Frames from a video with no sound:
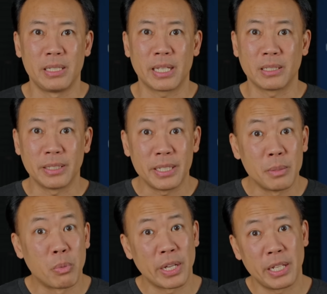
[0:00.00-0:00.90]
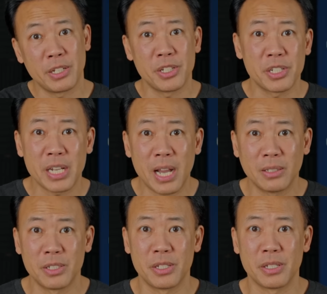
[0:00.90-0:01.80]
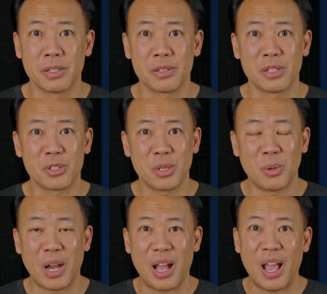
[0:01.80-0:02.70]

that could lead to brain aging challenges. And so,